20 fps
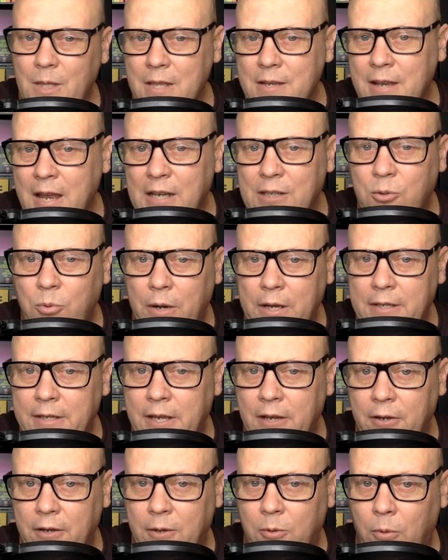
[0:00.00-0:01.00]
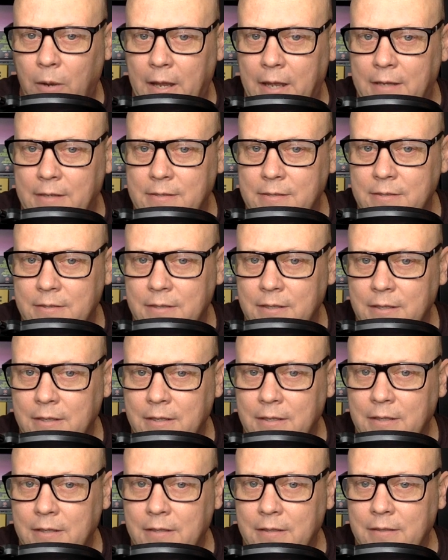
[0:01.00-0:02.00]
not quite Cary Grant,
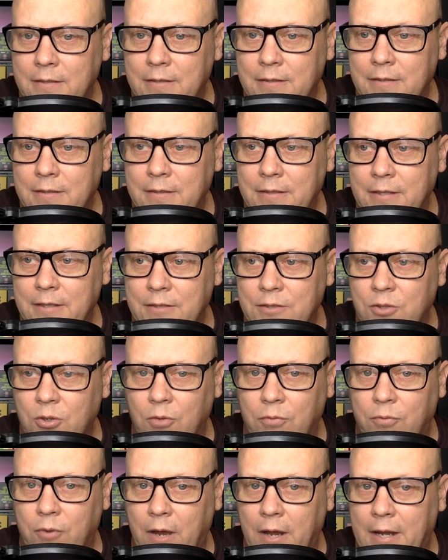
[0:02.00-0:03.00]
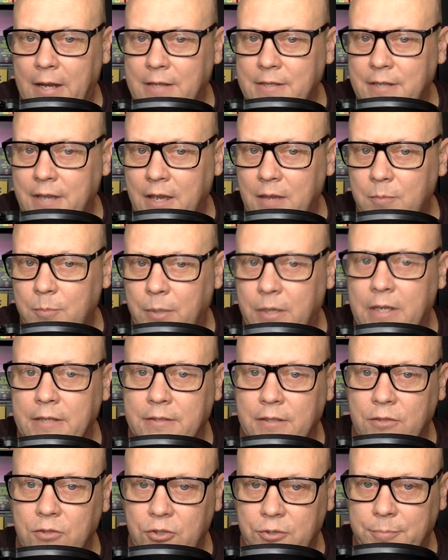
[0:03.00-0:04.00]
his Girl Friday type, but
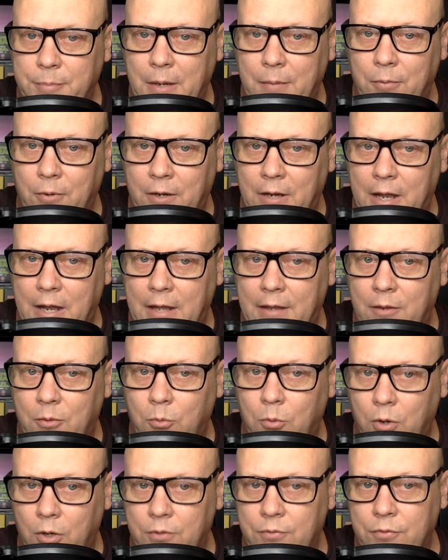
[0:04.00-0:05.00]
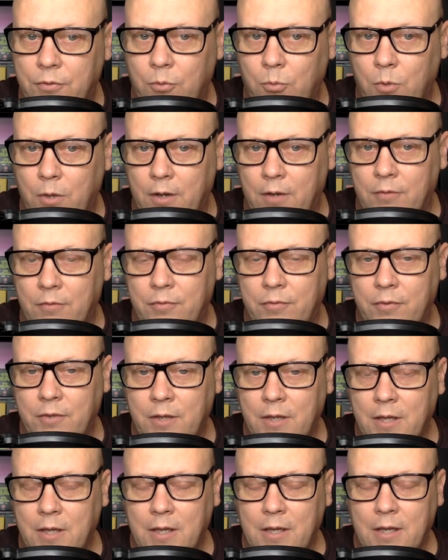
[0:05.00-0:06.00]
he's a newspaper guy that works for one of
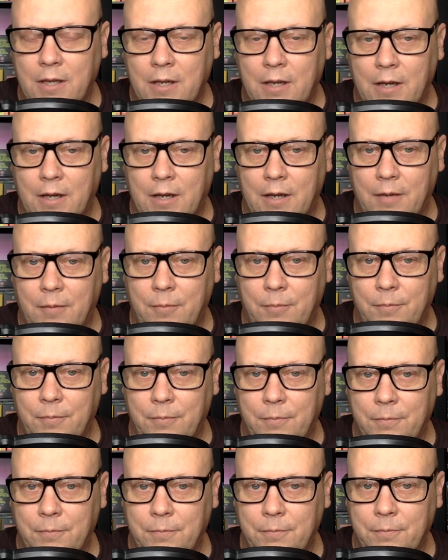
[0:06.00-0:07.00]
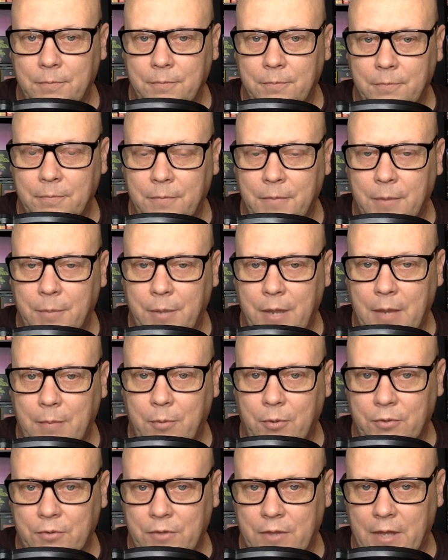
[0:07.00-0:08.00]
um, the
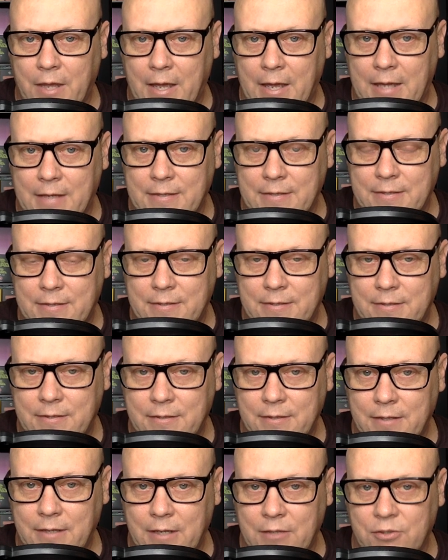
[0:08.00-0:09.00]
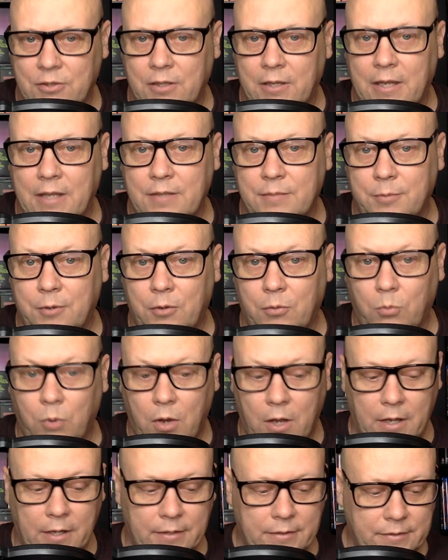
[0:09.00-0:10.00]
papers that Angela Lansbury
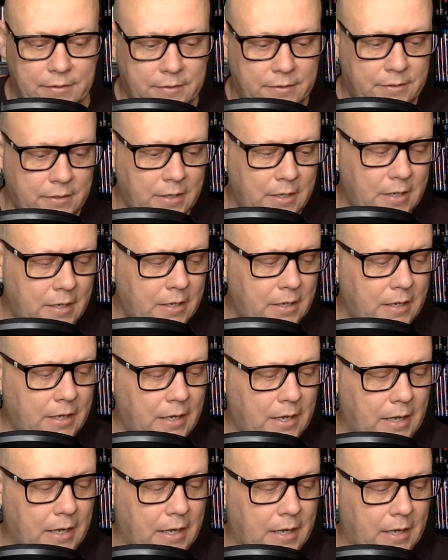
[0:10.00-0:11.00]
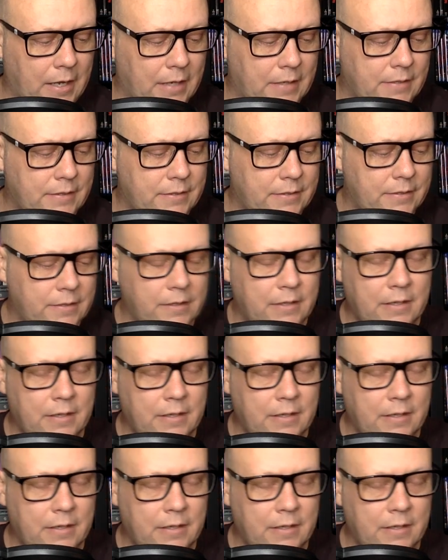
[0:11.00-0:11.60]
runs. And